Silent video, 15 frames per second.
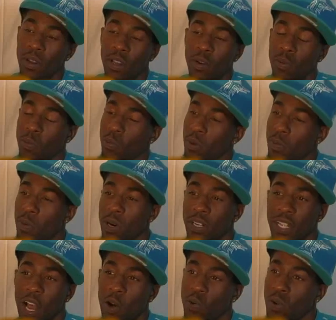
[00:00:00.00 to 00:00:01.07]
with him. We
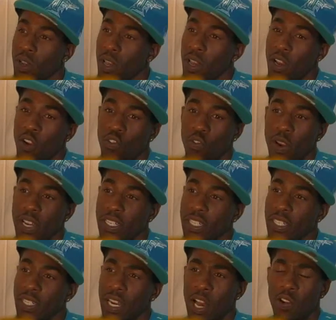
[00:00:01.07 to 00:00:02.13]
bugged out
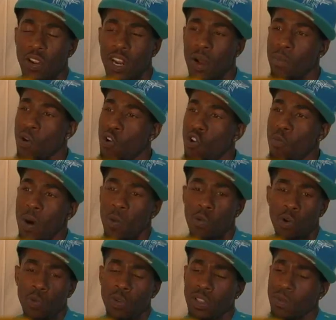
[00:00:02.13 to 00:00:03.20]
crazy. Now that I'm home, I
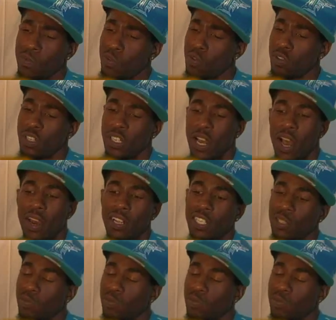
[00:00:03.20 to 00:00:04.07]
work with the boy Shotty